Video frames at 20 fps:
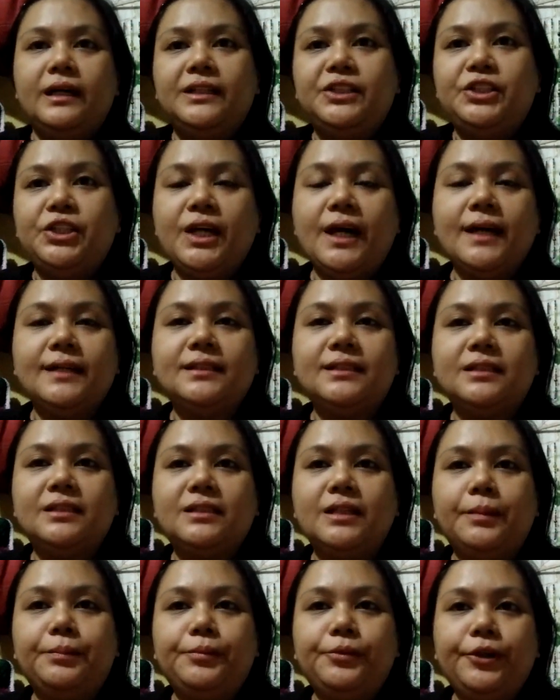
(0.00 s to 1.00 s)
she has a
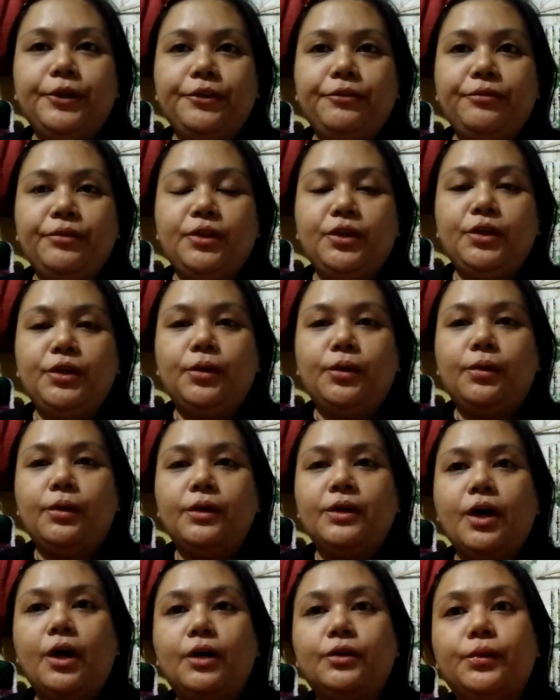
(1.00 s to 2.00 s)
separate video
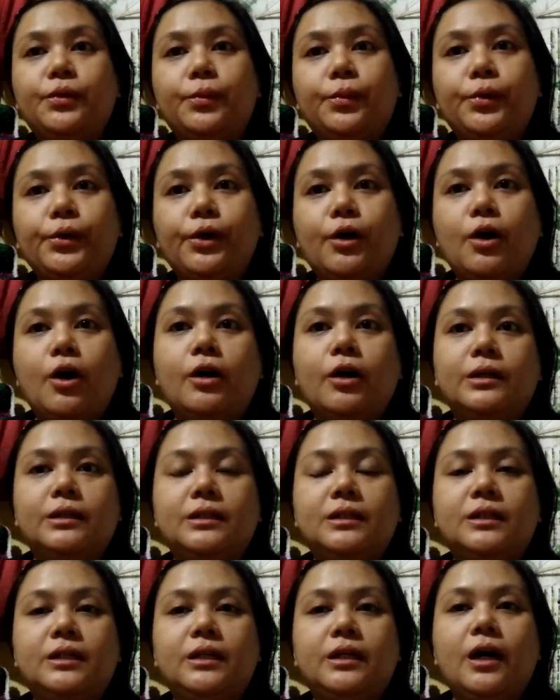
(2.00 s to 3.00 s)
on how to work
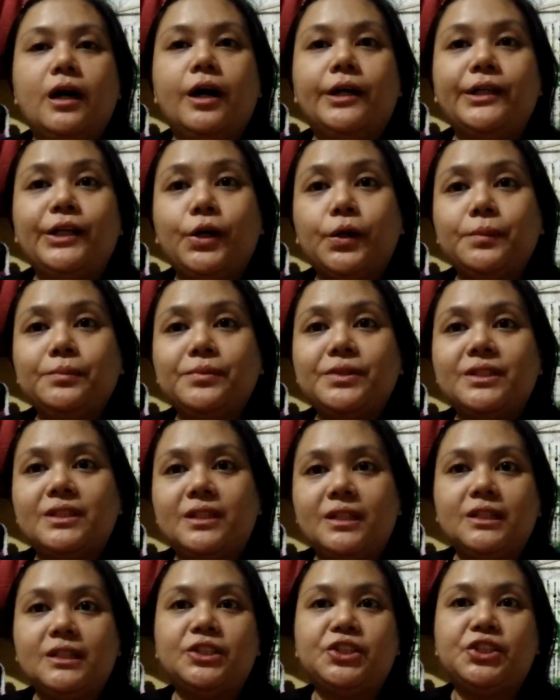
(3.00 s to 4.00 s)
on the honeycomb
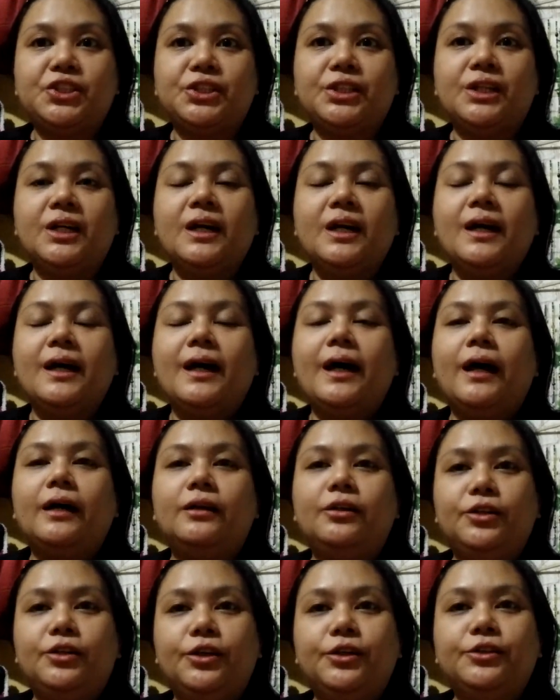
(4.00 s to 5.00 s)
stitch
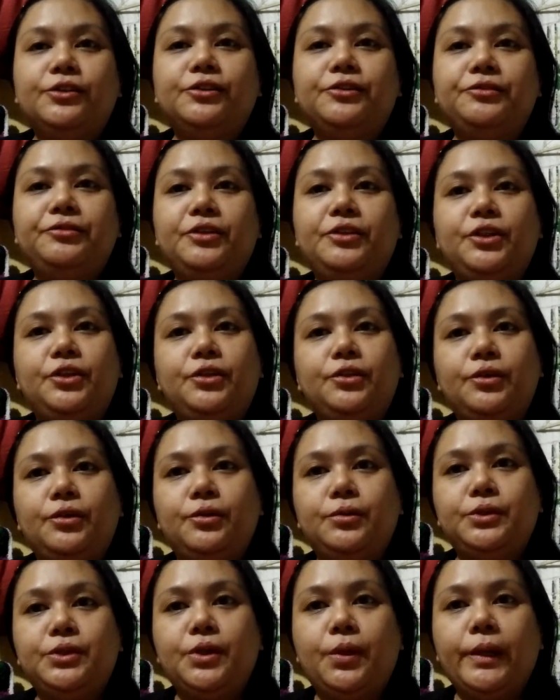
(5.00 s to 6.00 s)
and another
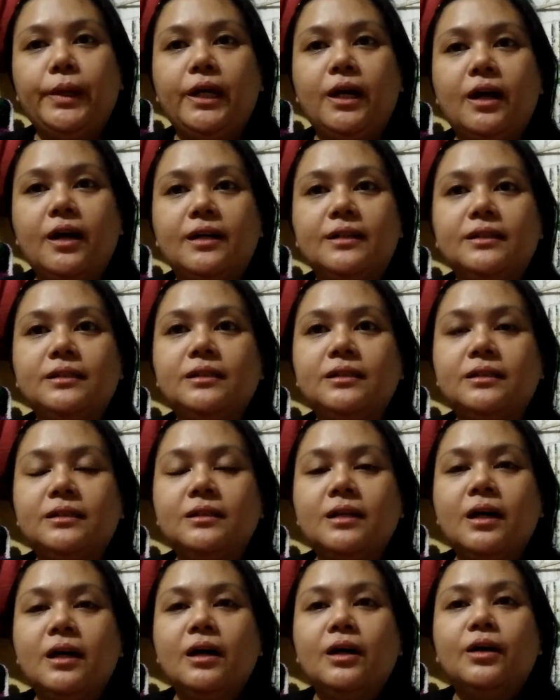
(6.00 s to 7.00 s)
video showing us
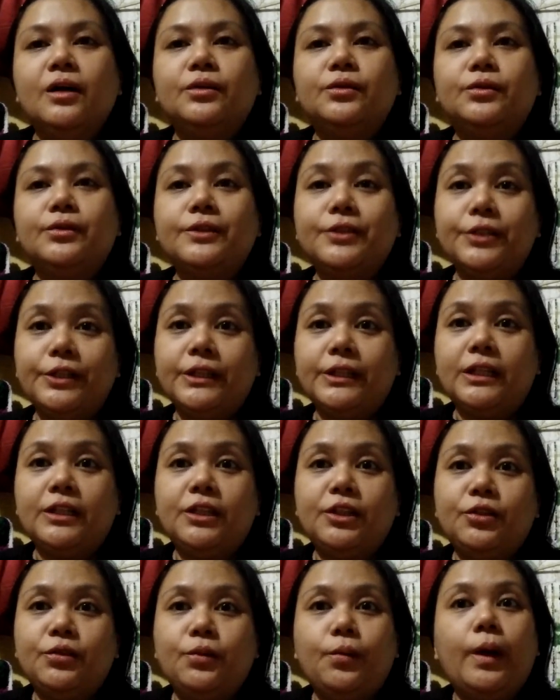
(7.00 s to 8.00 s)
to turn it
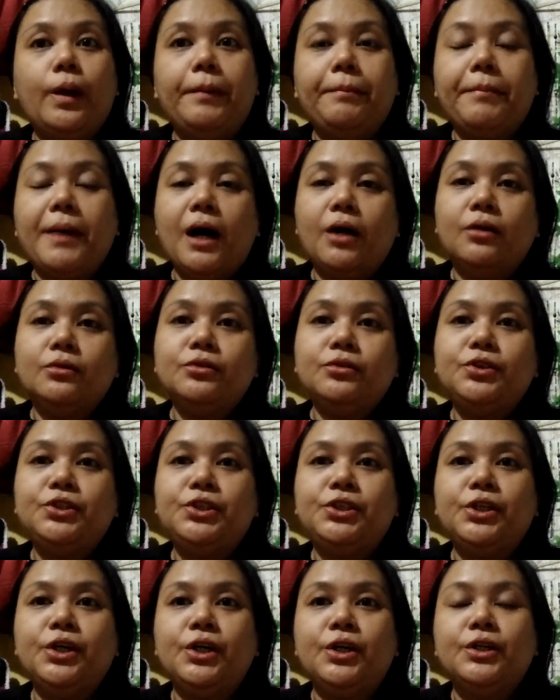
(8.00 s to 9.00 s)
into a
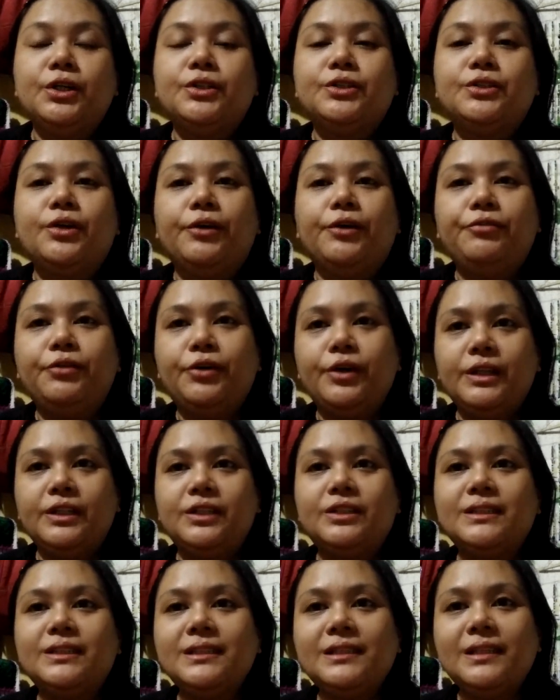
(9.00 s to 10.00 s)
pouch. So if you're
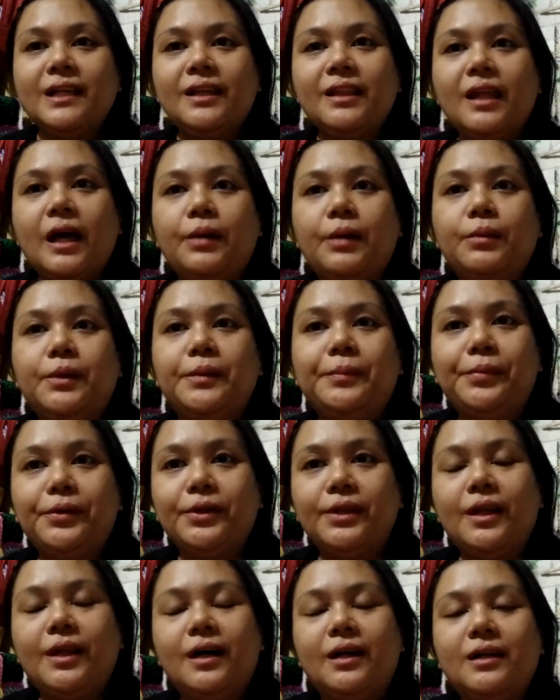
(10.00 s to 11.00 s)
interested, I will
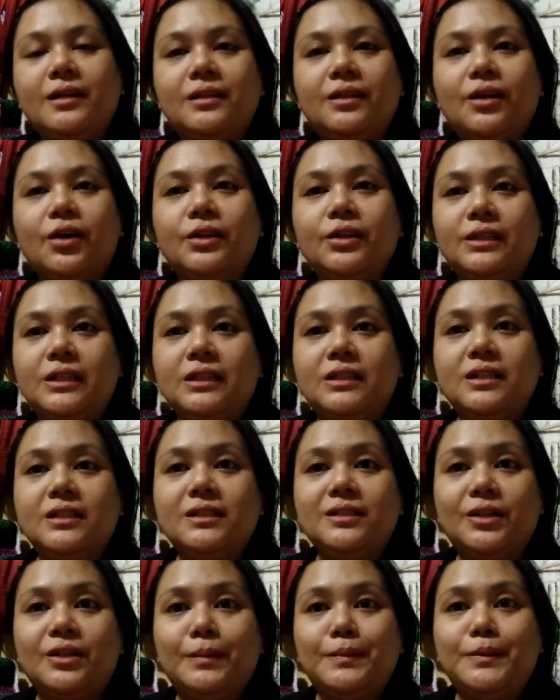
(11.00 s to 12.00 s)
put that on the
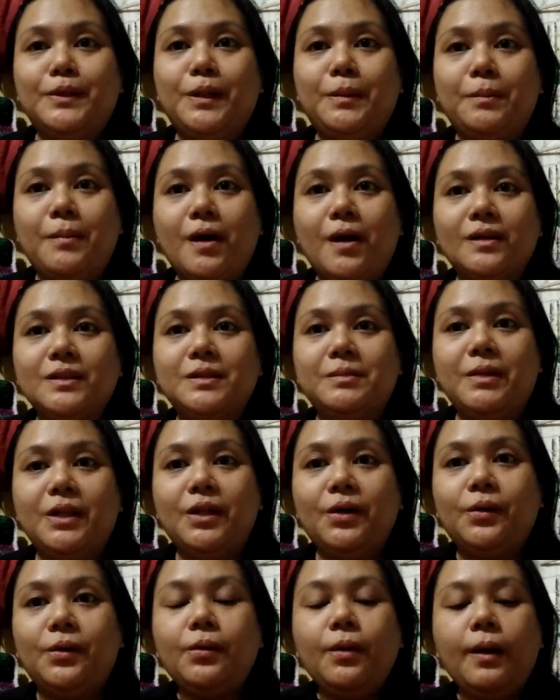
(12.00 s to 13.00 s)
description box
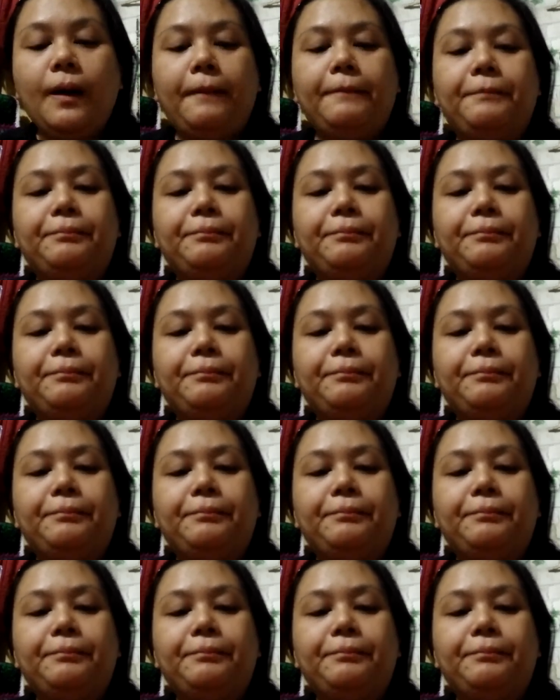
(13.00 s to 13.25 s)
below.